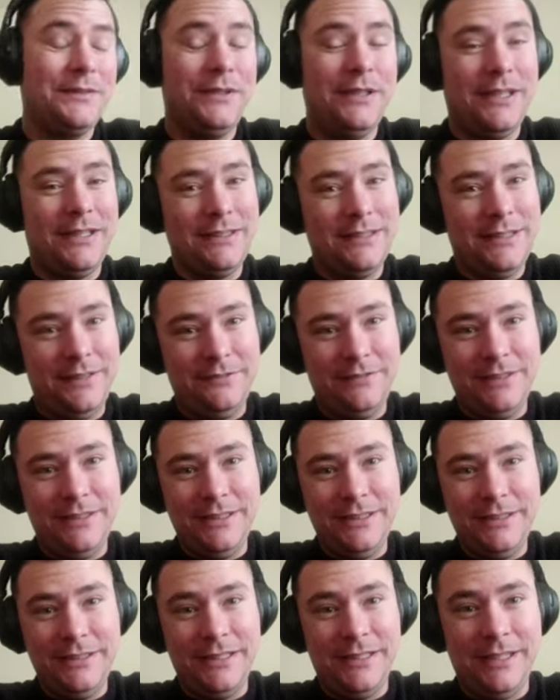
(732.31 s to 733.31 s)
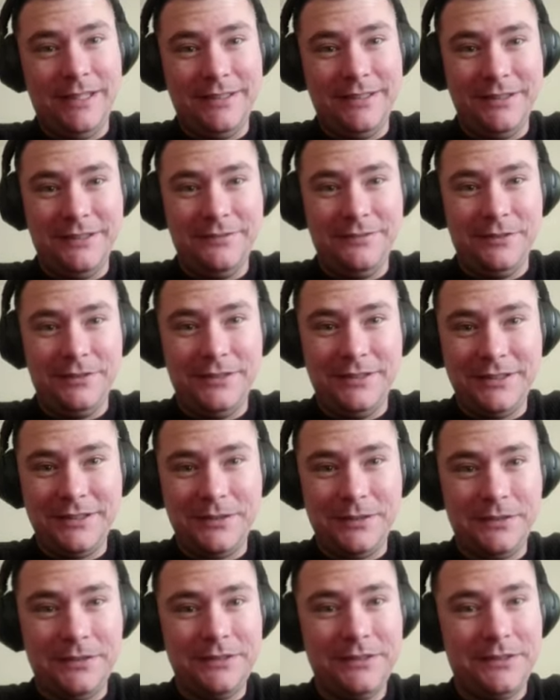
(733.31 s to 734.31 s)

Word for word: We are definitely active on Discord,